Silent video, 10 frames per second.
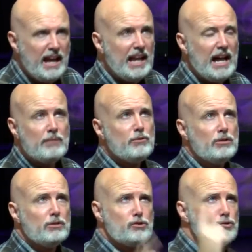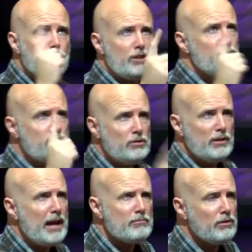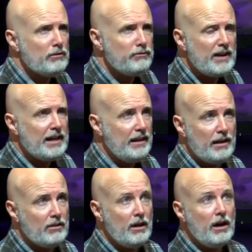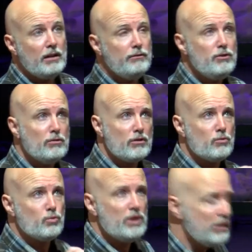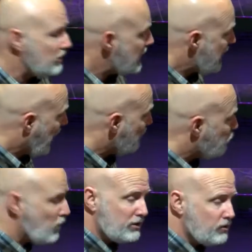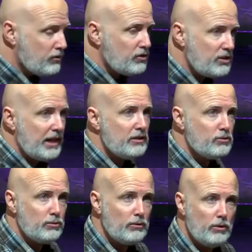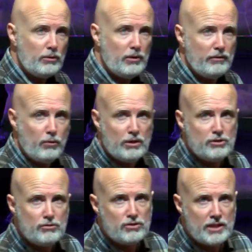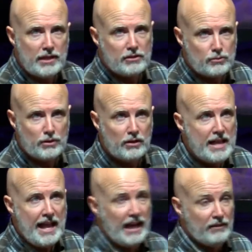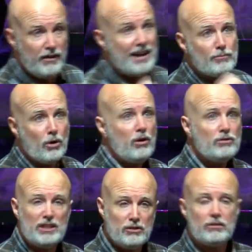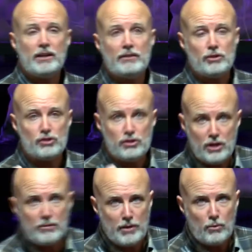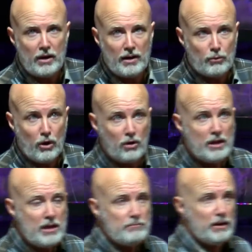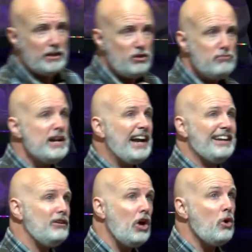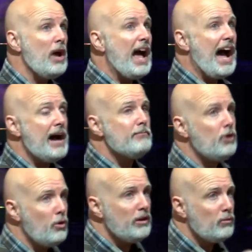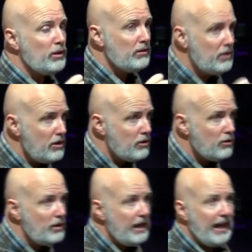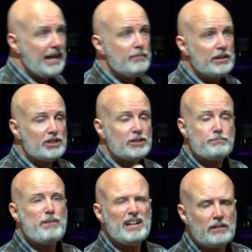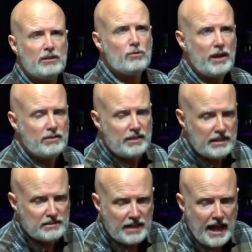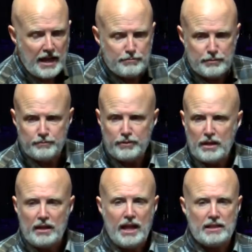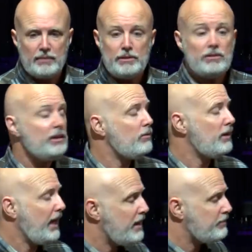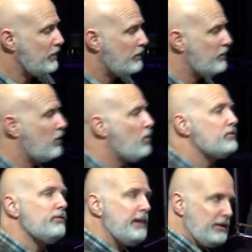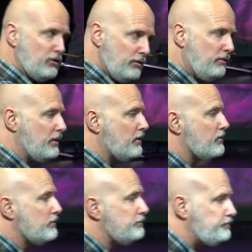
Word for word: And I'm going to trust you. And I'm going to find out, God, if you are real and if what you said is if what you said is real. And if I'm wrong, then you're going to have to show me where I'm wrong. But you got to know I'm going with you and I'm expecting great things to happen. And let me tell you what happened over the course of about two years.